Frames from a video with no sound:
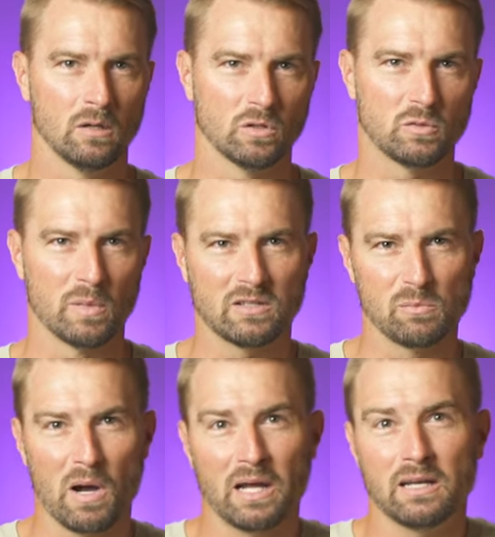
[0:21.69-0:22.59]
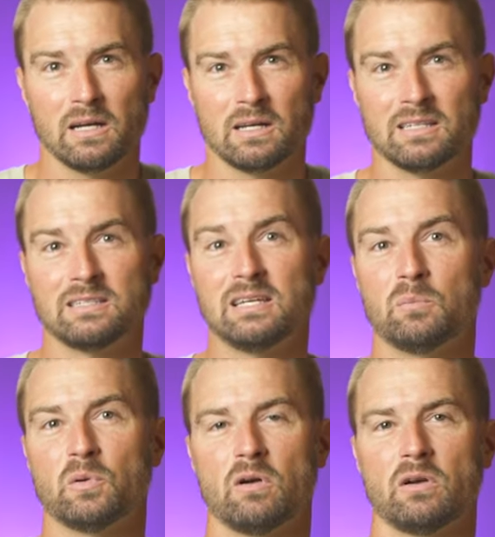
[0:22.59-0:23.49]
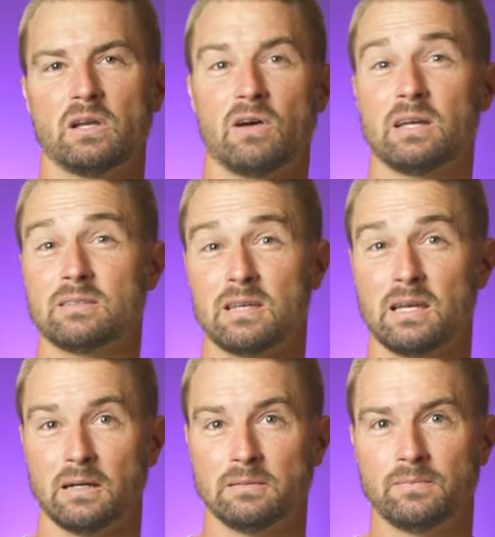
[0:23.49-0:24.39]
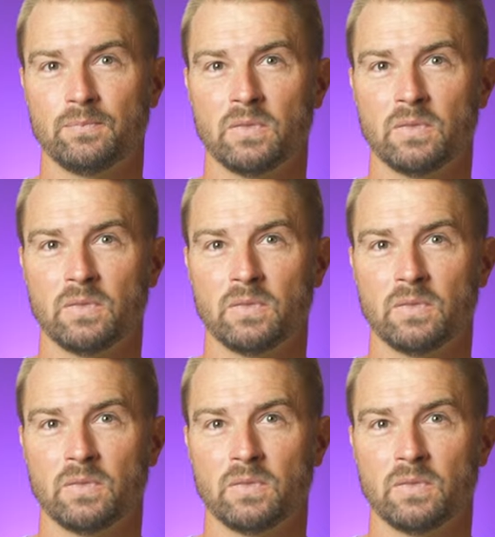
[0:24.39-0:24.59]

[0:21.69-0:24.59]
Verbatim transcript: which makes Micah a contemporary of Isaiah.